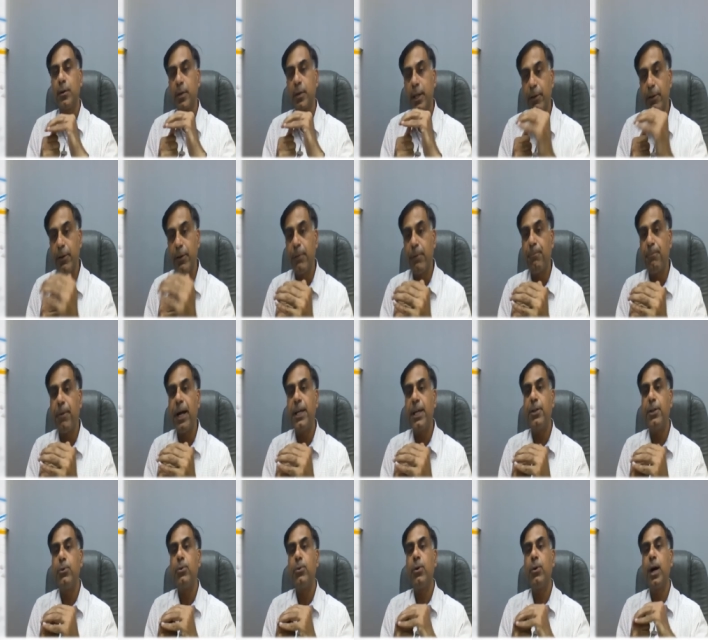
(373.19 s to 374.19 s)
given by
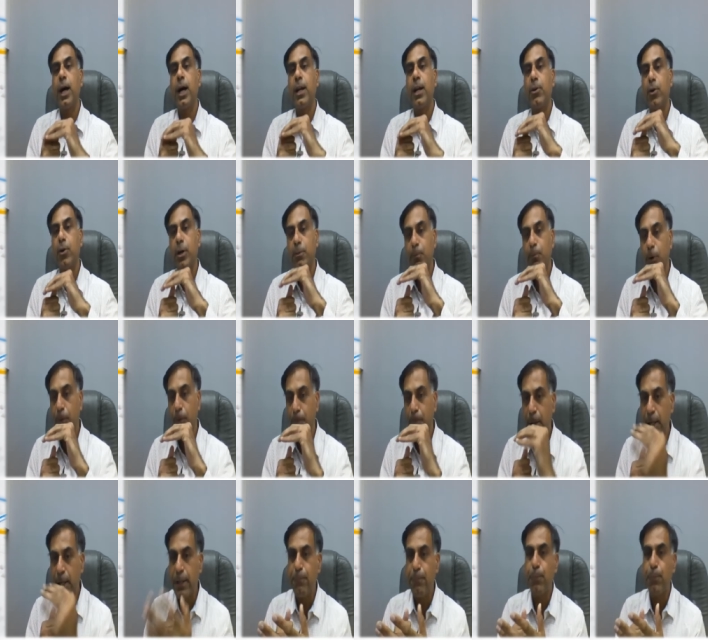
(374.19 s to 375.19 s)
you are not
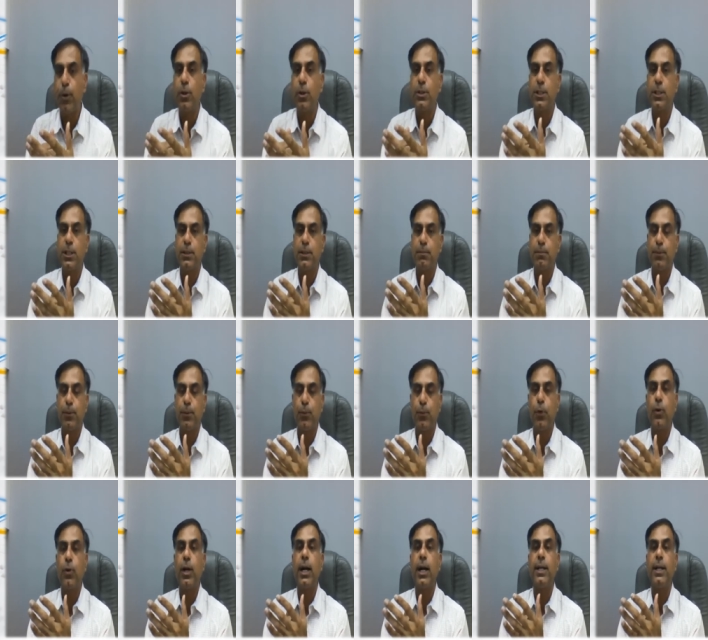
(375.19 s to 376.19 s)
properly processed
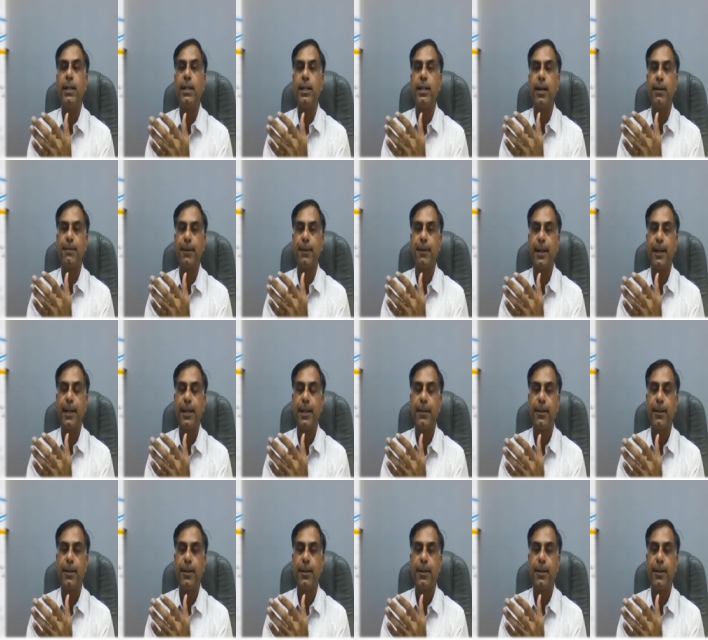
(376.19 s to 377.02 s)
before ITR filing.